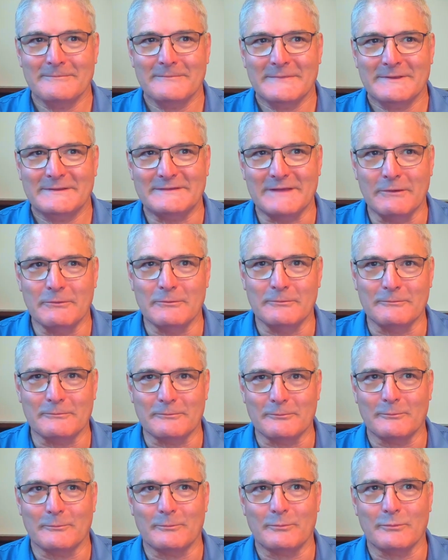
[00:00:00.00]
So,
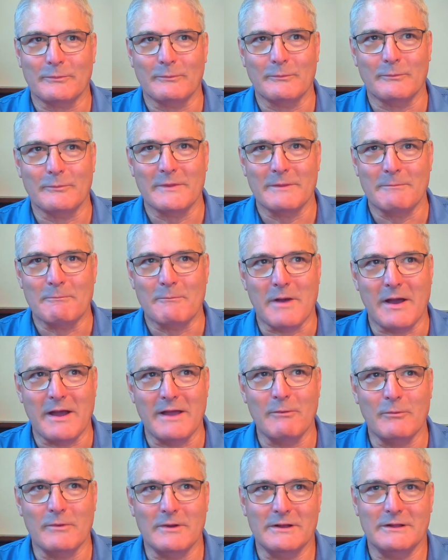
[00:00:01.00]
my
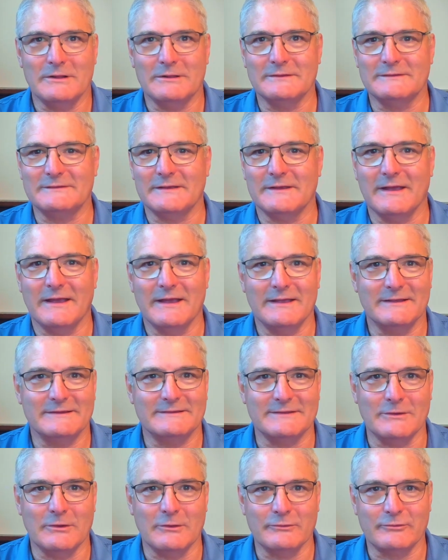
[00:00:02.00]
world as
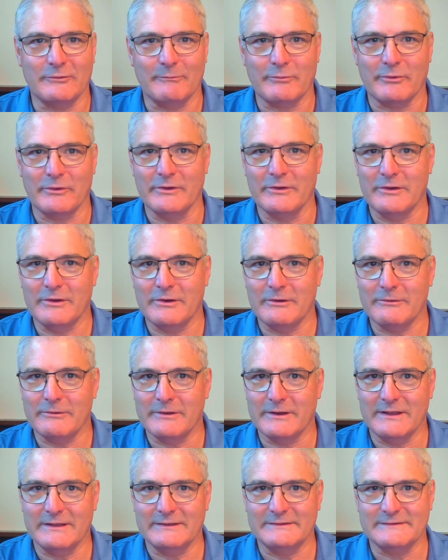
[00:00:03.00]
an entrepreneur
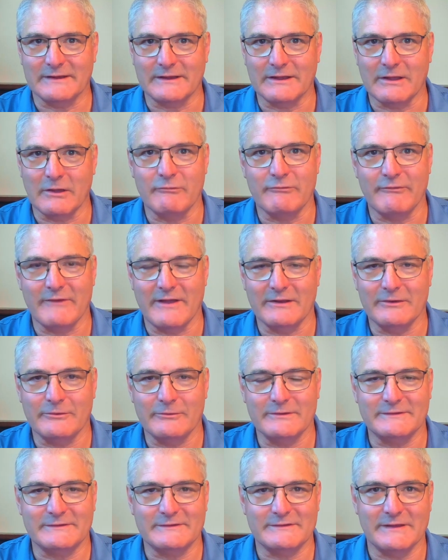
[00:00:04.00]
and as a co-founder
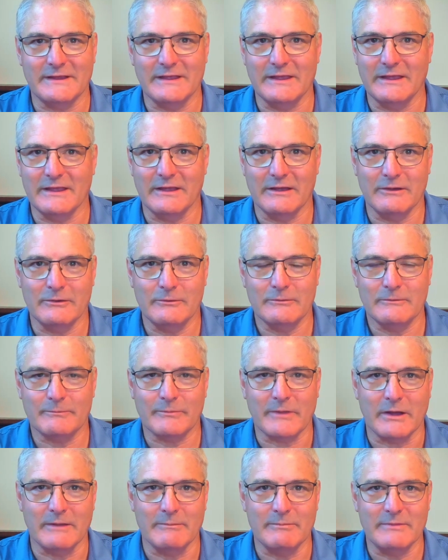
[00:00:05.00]
and CEO,
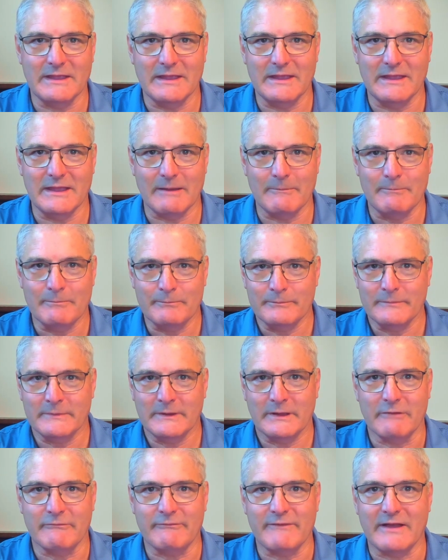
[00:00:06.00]
I'm the
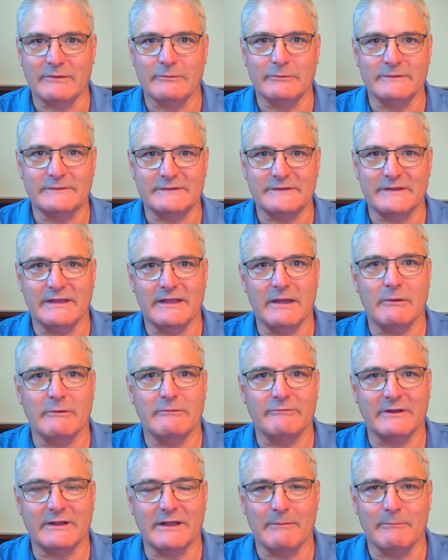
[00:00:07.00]
co-founder and CEO
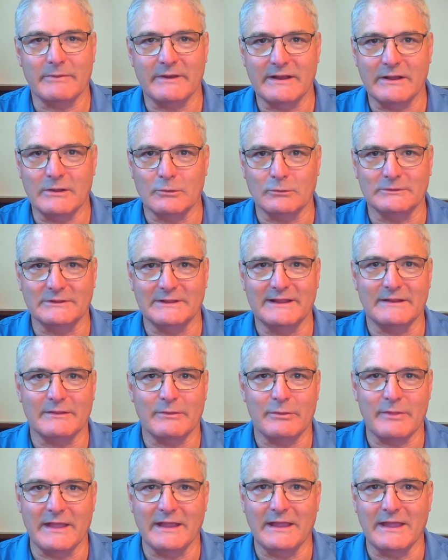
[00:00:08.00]
of a company called Lit
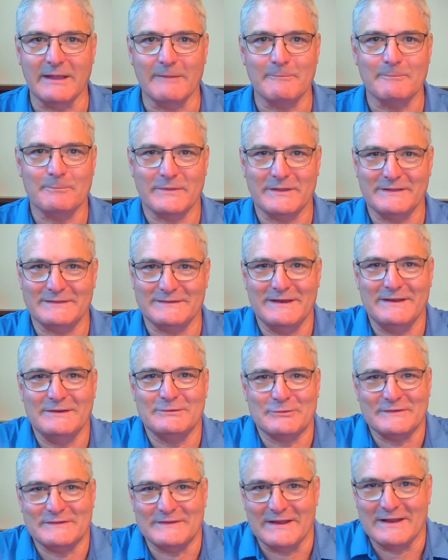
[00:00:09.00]
Thinking. It's an
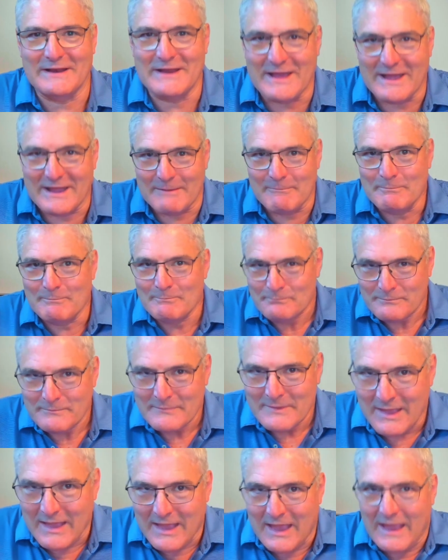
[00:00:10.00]
interesting name,
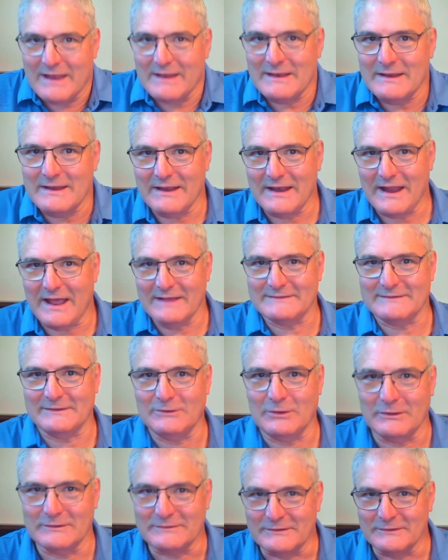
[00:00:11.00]
and it has a
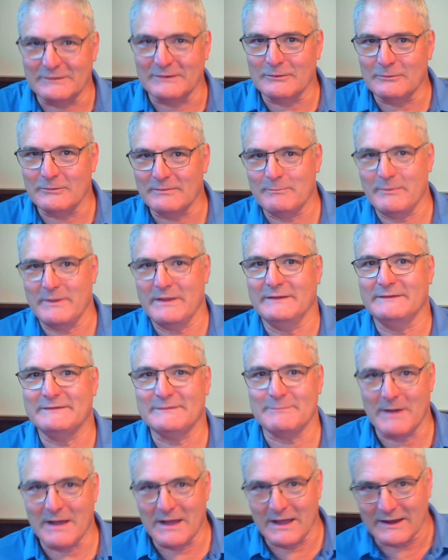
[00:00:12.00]
lot to do with being
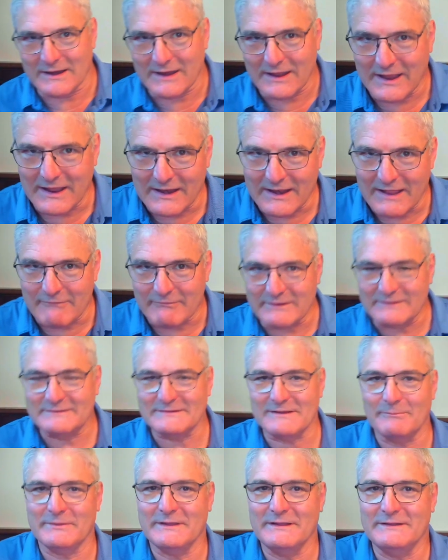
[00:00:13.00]
smart and having
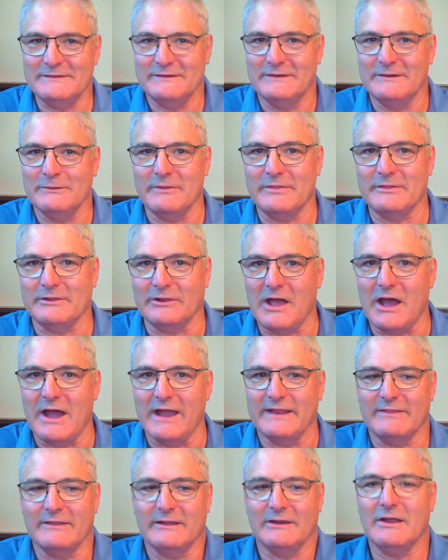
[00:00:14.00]
something to do with
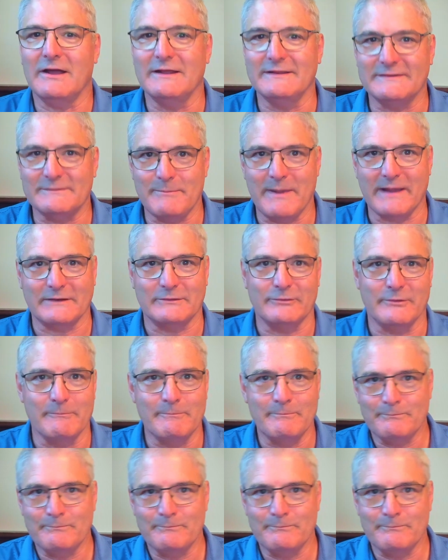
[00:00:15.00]
light, the light spectrum.